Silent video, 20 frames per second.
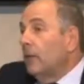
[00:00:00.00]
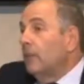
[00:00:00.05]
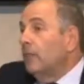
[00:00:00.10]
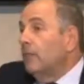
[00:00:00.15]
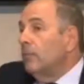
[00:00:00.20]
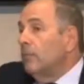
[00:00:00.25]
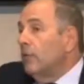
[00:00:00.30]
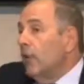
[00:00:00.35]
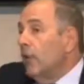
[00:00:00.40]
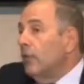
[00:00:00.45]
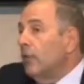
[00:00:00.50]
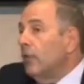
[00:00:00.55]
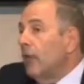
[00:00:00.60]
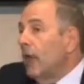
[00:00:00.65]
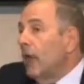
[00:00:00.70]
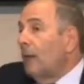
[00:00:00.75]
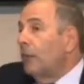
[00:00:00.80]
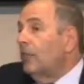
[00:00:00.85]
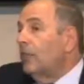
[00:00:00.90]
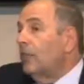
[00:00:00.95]
most
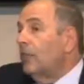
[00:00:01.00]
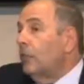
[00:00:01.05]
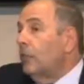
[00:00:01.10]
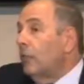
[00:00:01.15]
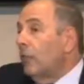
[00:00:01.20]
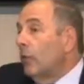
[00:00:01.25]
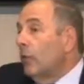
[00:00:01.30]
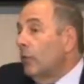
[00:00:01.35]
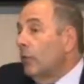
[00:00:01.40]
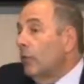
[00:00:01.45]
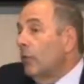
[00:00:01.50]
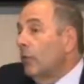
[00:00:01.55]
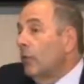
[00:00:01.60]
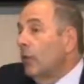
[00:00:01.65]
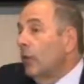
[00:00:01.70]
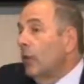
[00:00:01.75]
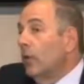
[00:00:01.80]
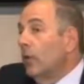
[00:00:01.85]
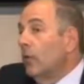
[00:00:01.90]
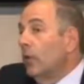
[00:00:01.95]
options
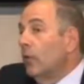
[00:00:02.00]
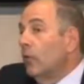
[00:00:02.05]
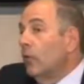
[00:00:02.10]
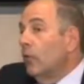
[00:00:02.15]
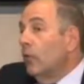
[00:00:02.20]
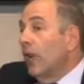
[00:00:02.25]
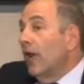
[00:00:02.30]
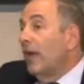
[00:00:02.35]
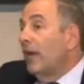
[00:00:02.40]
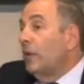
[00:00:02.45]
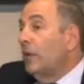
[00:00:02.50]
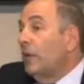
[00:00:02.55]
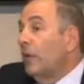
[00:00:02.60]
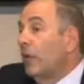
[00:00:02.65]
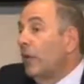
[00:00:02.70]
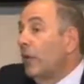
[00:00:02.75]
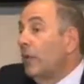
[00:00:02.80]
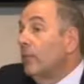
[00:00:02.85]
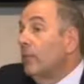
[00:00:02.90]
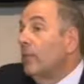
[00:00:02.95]
will range
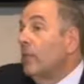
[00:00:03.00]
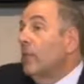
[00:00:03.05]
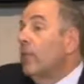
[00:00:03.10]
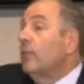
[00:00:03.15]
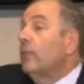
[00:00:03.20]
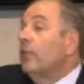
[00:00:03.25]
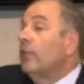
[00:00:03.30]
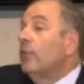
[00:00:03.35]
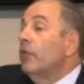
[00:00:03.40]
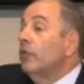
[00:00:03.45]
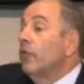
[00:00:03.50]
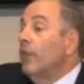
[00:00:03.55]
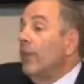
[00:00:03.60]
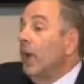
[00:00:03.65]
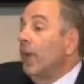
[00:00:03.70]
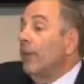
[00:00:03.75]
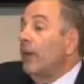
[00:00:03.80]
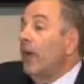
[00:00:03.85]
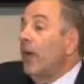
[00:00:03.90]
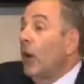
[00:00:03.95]
from
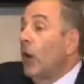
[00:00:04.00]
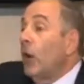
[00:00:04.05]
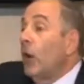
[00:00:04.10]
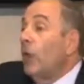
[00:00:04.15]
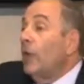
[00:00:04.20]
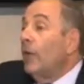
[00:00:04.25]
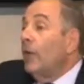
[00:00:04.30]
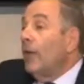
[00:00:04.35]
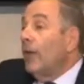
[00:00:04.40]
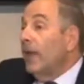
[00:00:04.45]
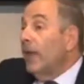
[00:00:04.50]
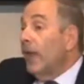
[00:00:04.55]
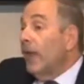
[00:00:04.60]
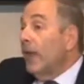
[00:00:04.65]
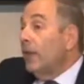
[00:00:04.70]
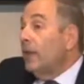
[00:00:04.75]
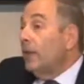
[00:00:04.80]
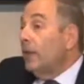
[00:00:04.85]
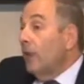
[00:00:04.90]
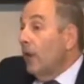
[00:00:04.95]
prescribing
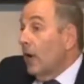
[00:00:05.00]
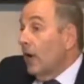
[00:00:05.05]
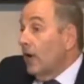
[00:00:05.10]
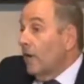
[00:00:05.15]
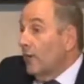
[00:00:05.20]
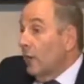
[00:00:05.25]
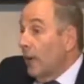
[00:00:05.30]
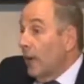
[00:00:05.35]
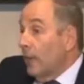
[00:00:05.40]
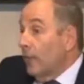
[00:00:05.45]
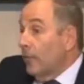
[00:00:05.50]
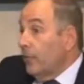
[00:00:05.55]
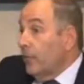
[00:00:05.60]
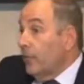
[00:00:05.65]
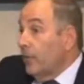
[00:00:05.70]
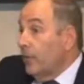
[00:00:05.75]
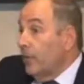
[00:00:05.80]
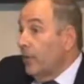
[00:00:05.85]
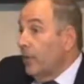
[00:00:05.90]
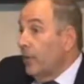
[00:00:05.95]
over-the-counter eye
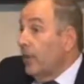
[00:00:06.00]
drops,